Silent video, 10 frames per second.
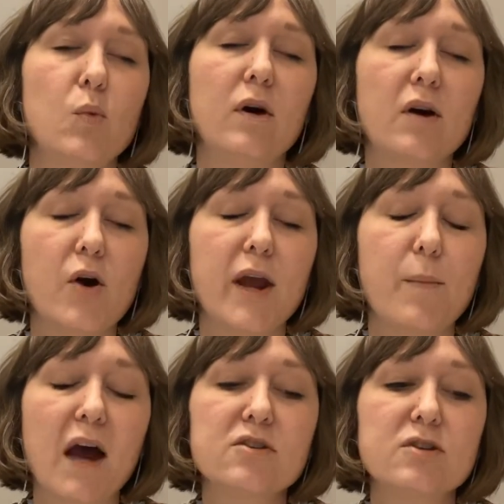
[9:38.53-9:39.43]
Going
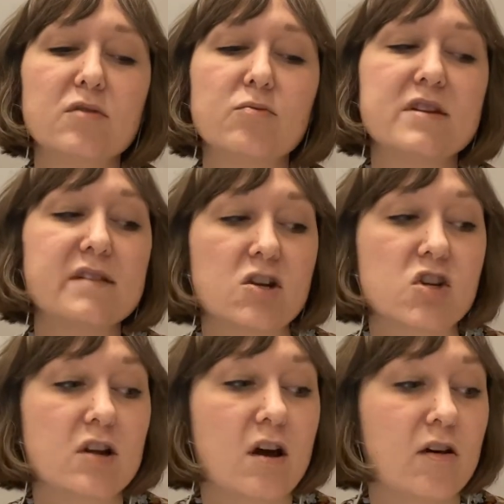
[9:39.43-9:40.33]
back to the
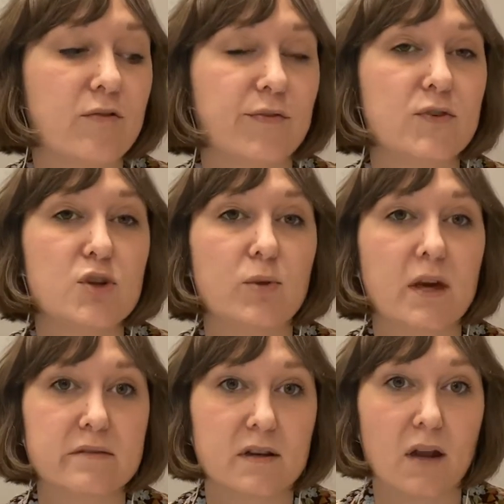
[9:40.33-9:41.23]
recession of
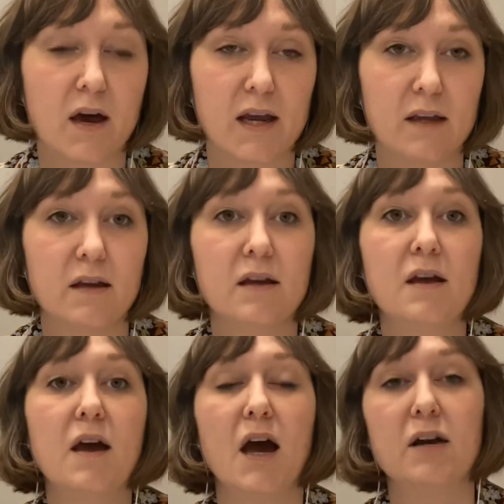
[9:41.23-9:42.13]
2009
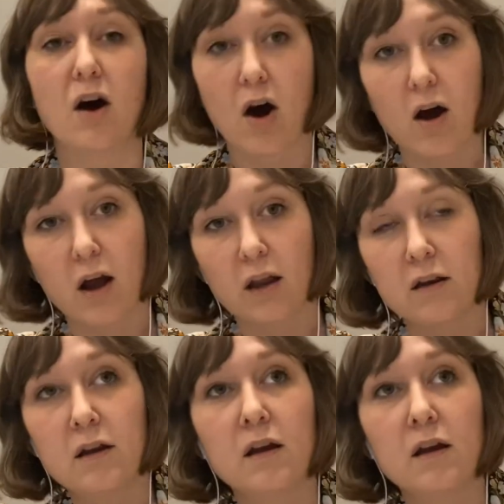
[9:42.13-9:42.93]
and on,